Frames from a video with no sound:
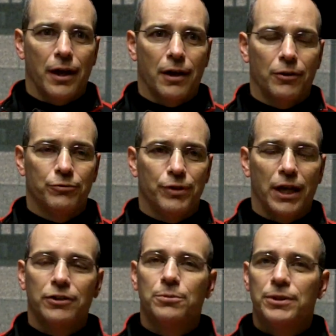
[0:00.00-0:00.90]
how
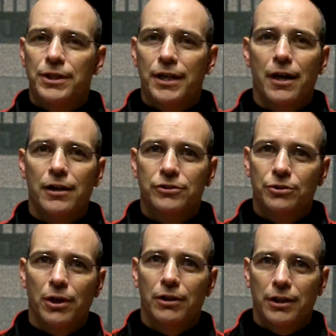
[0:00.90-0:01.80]
valuable they are
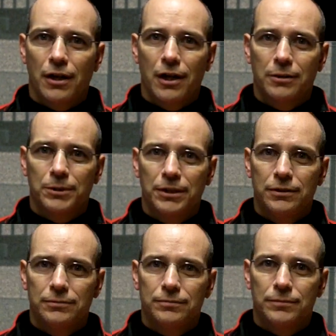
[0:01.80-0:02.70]
to our economy
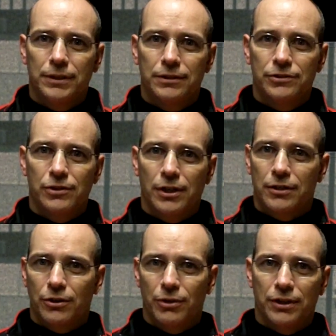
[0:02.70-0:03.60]
is
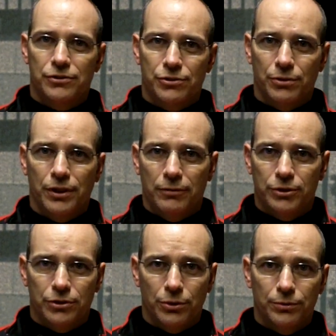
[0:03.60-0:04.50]
like the greatest story never
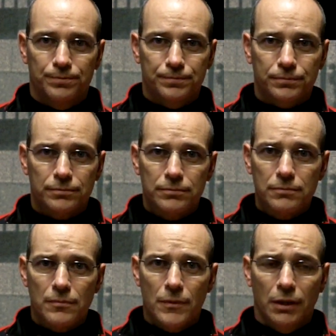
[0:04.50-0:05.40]
told.
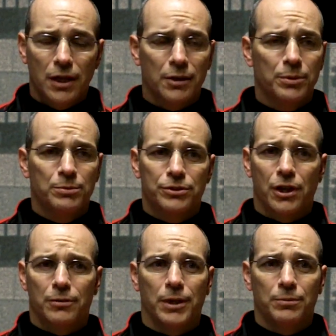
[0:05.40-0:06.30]
A lot of people
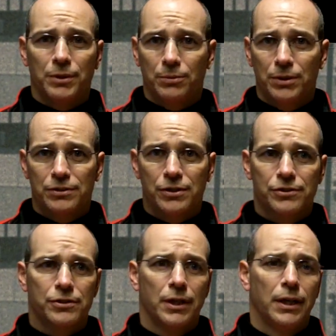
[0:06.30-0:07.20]
talk about big
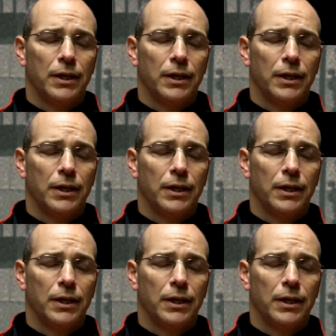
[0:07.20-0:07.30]
business,